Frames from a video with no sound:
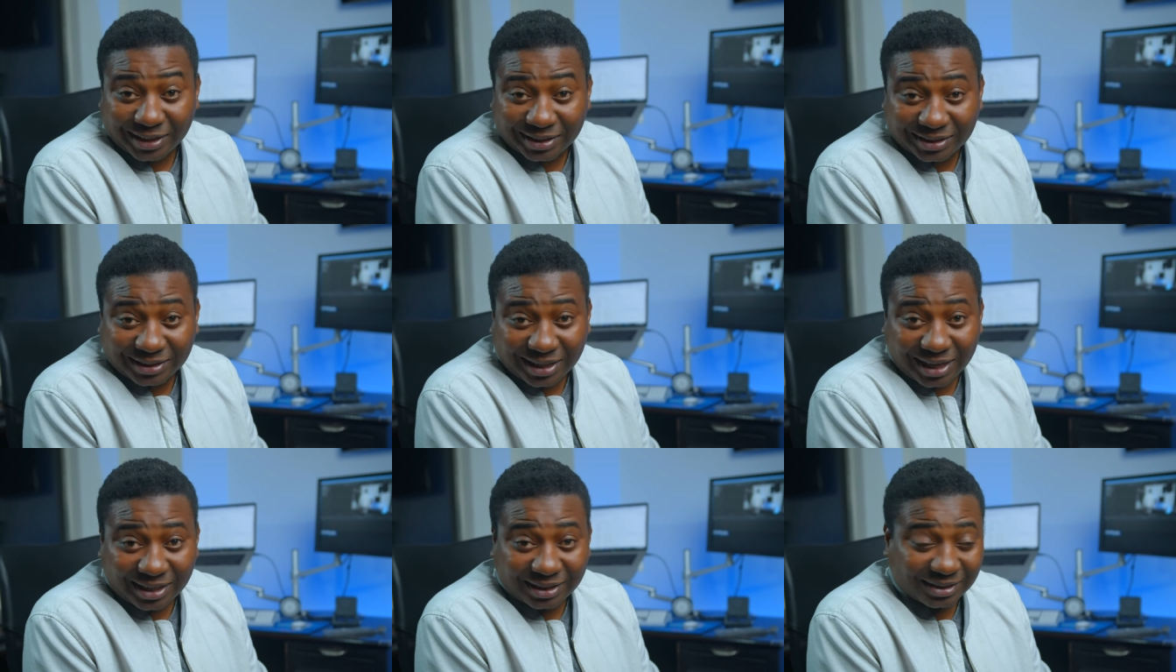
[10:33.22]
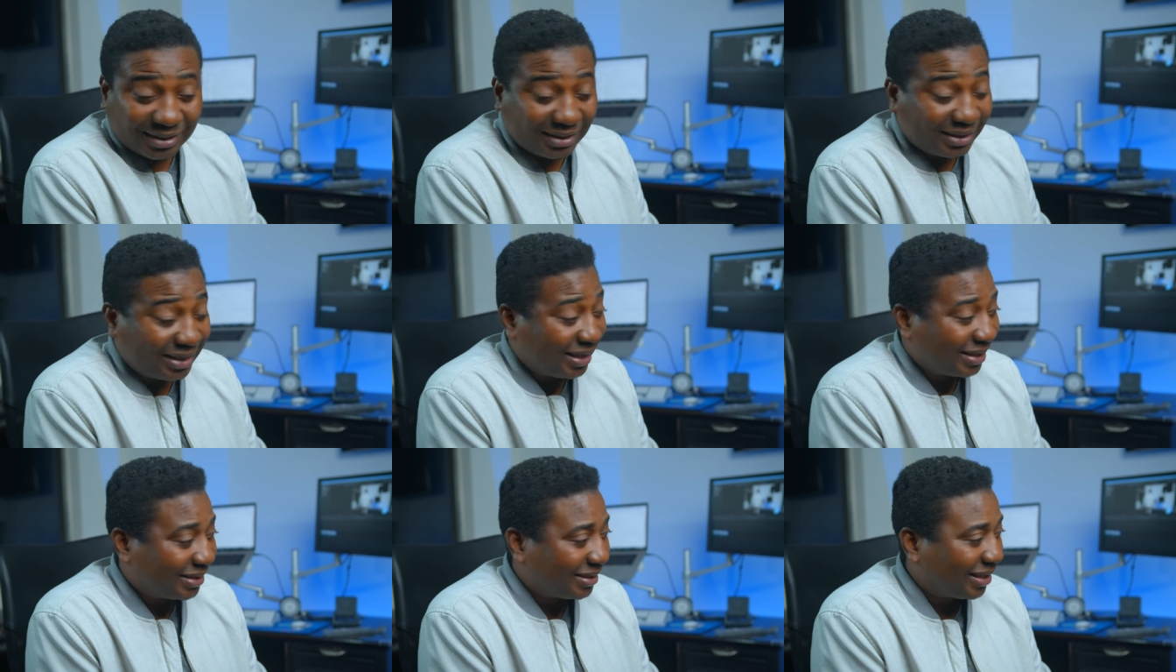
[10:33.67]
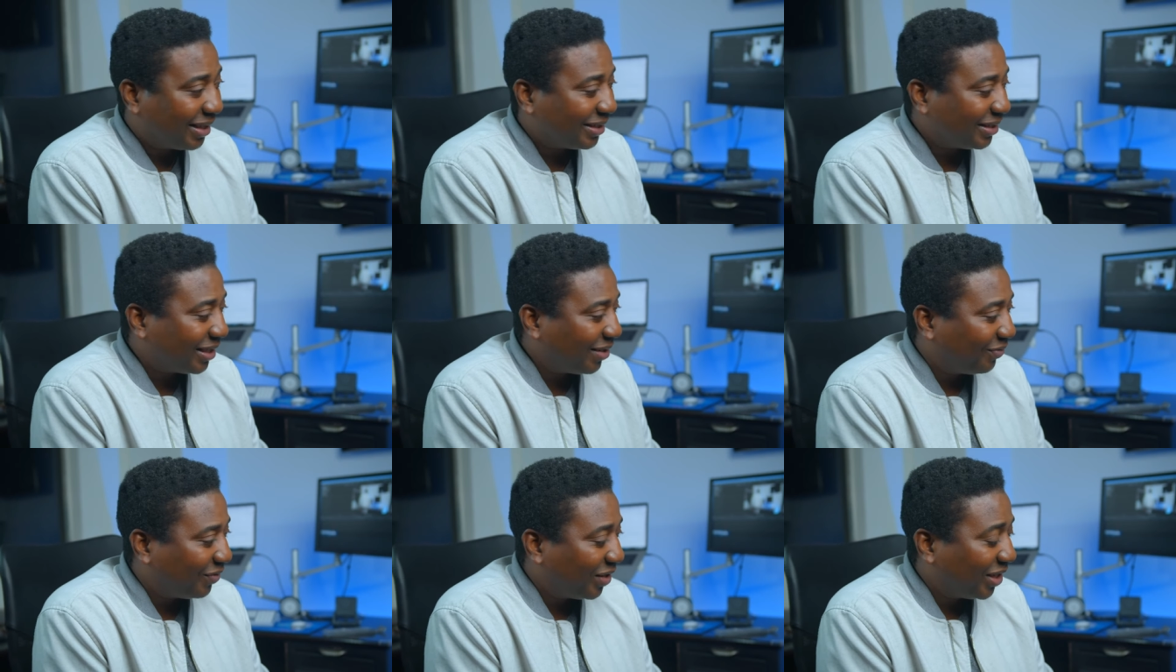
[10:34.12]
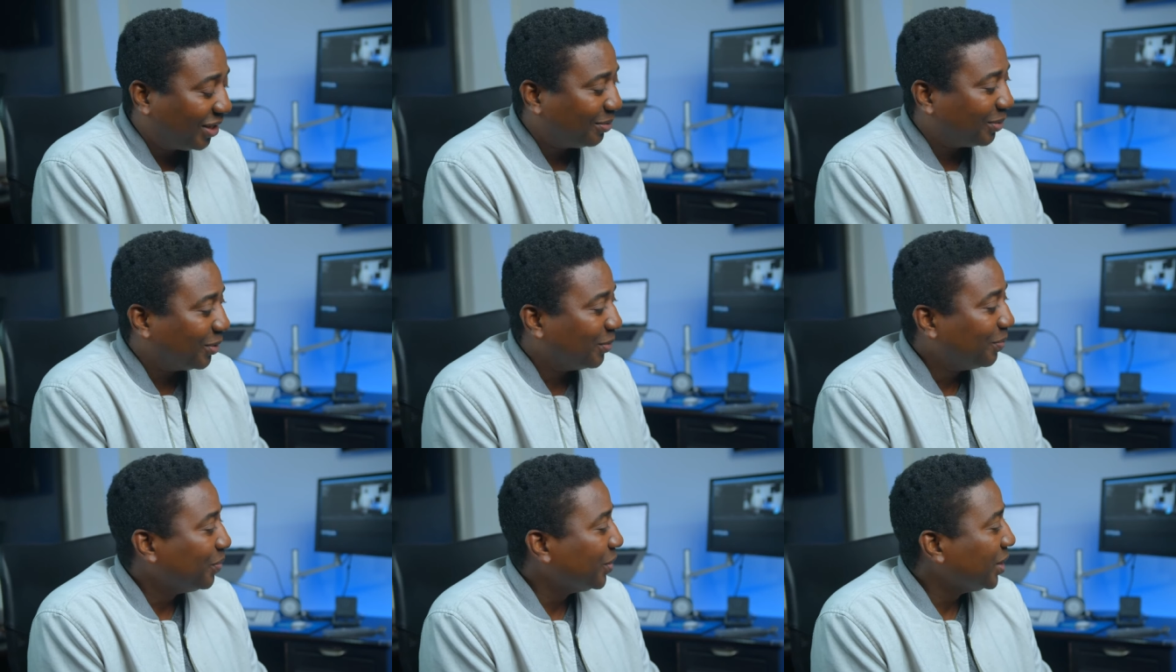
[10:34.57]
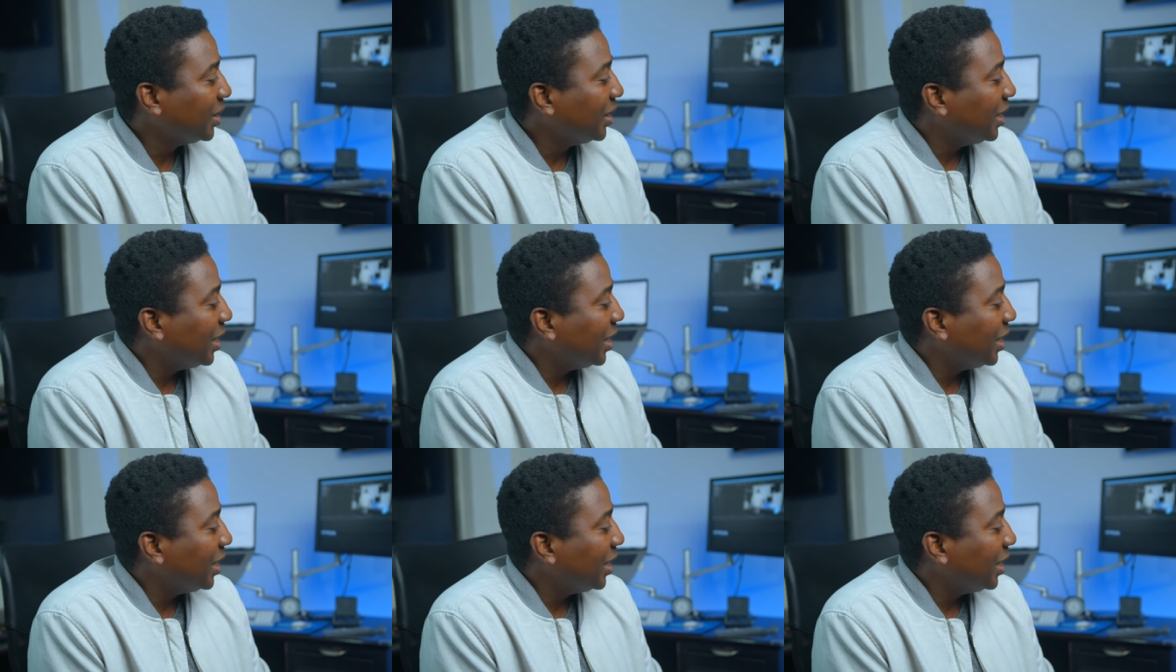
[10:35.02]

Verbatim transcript: any standing decks that's available.